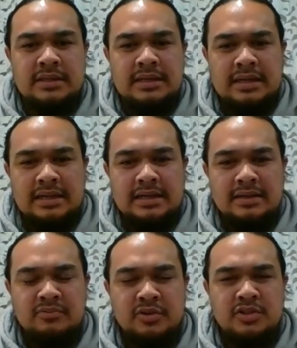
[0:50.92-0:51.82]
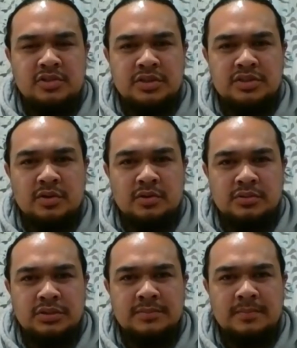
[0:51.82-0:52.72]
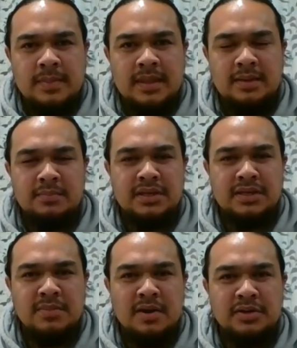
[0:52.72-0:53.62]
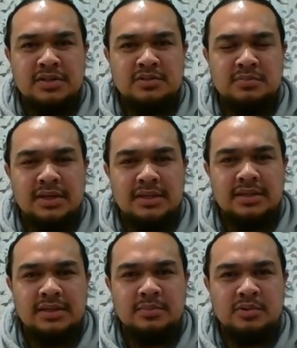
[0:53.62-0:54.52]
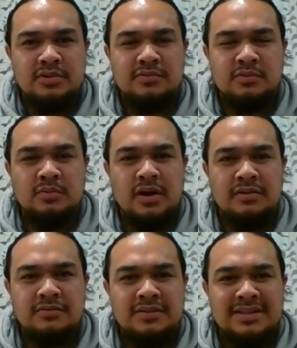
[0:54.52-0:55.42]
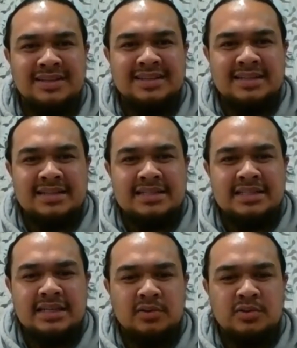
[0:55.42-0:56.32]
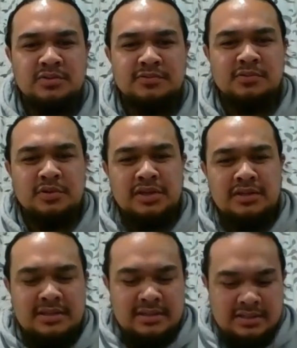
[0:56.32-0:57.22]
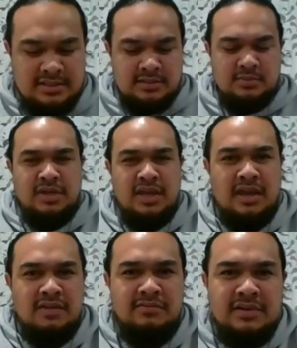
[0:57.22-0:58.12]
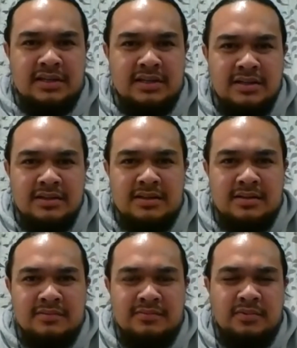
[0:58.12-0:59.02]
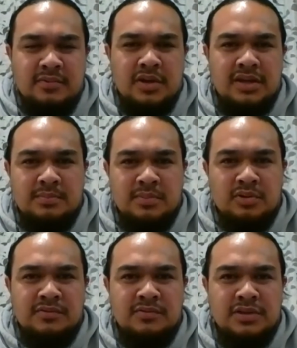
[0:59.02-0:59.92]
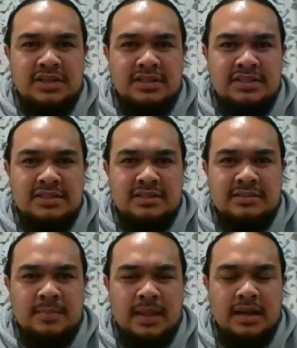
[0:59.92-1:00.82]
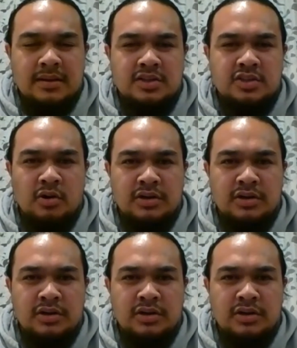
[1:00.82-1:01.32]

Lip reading: 32 years old, happily married to my beautiful wife, Tilau Tufue. We have 3 beautiful kids, John,